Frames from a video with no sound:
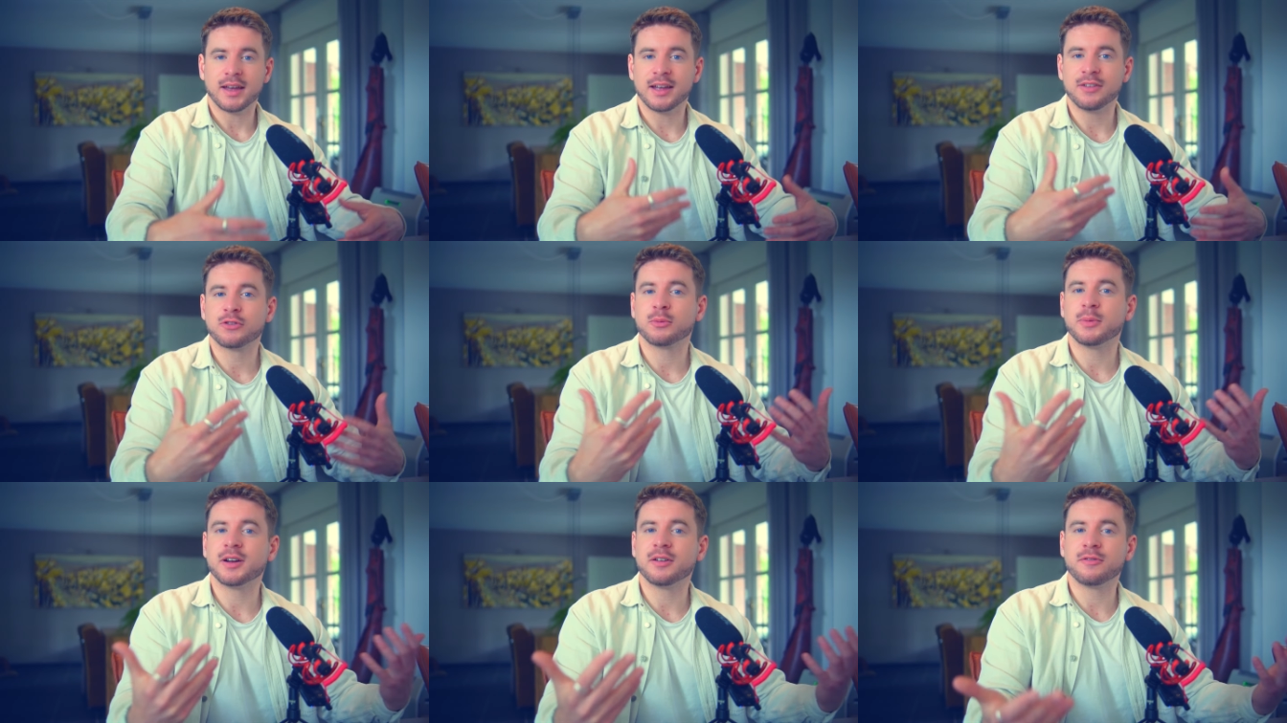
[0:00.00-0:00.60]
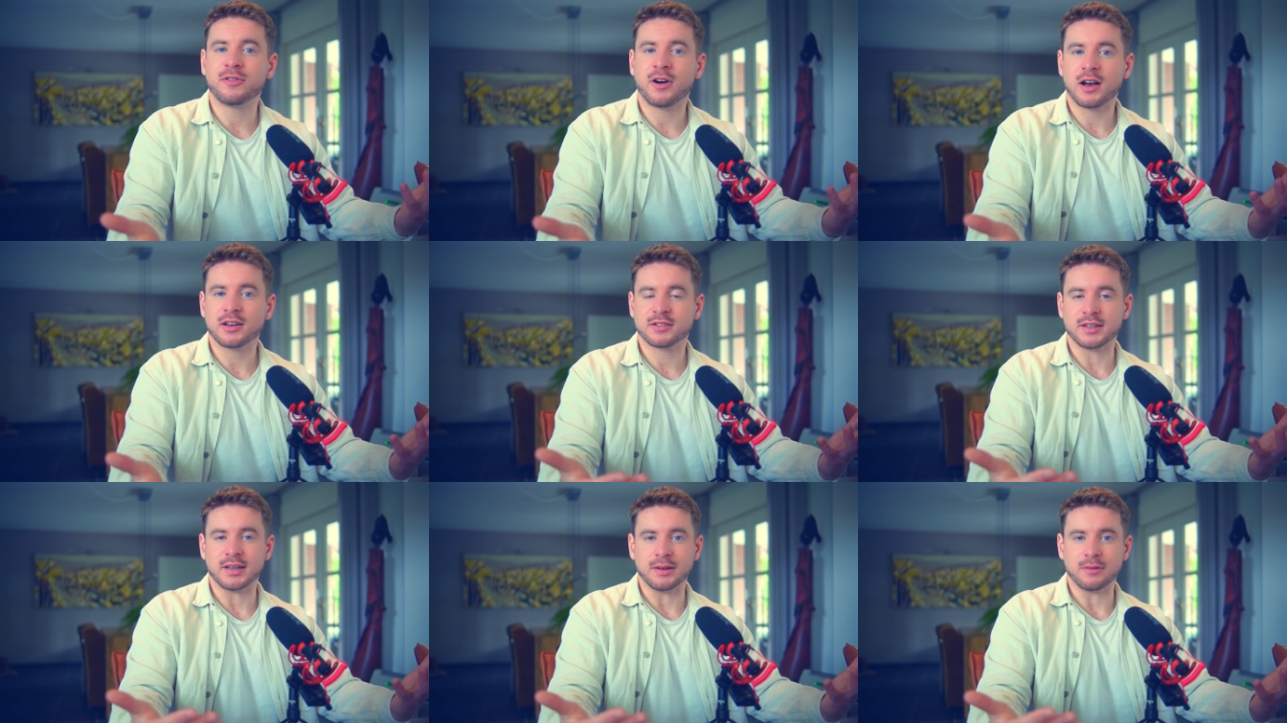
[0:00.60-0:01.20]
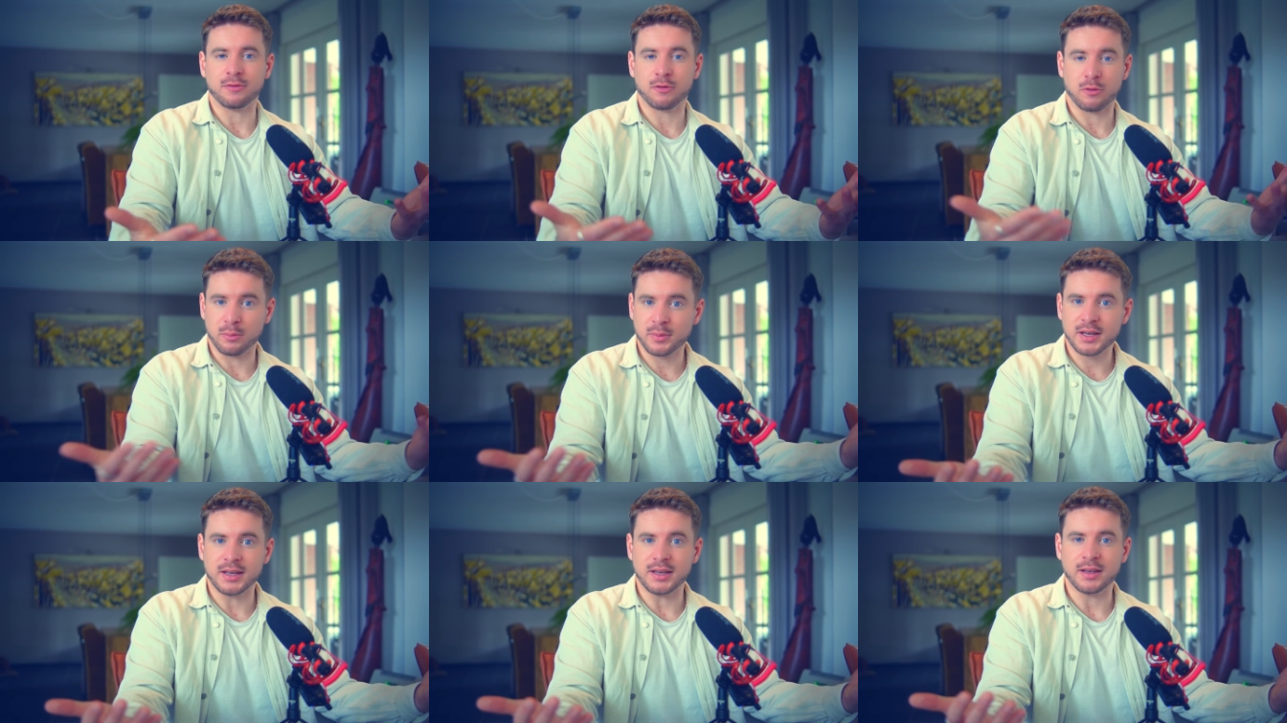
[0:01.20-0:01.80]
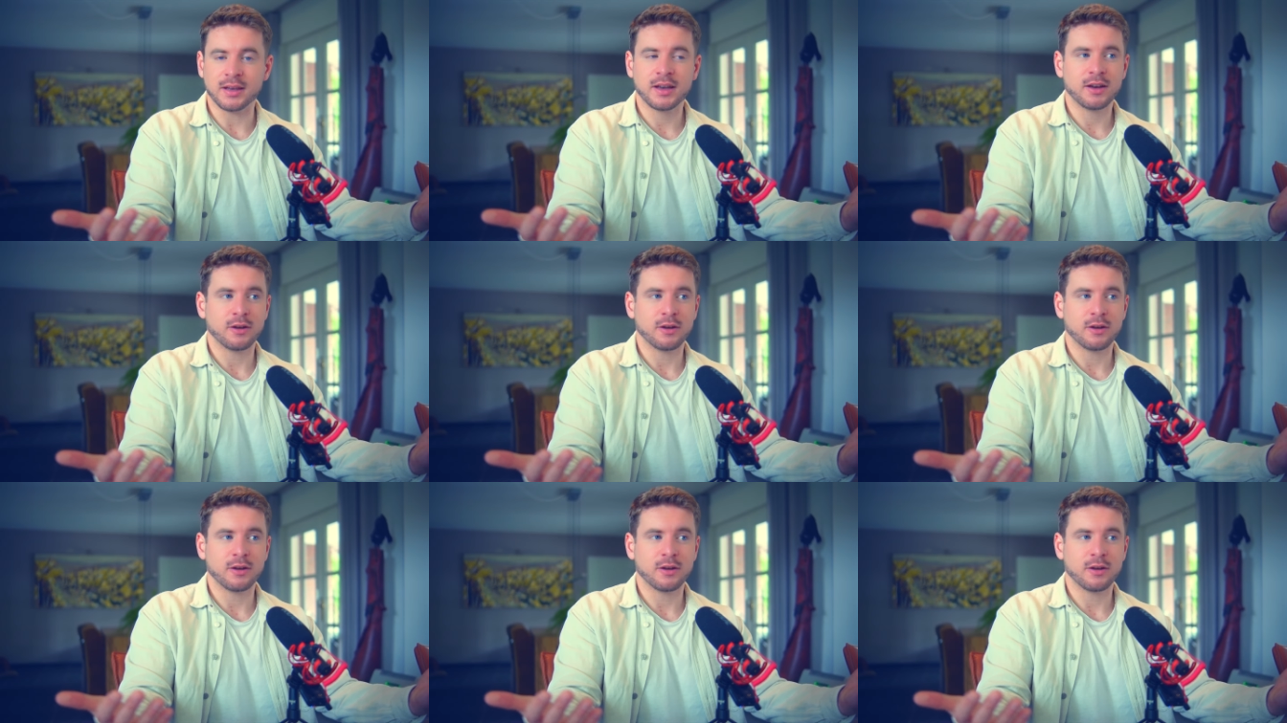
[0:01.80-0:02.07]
Intermittent fasting, for me,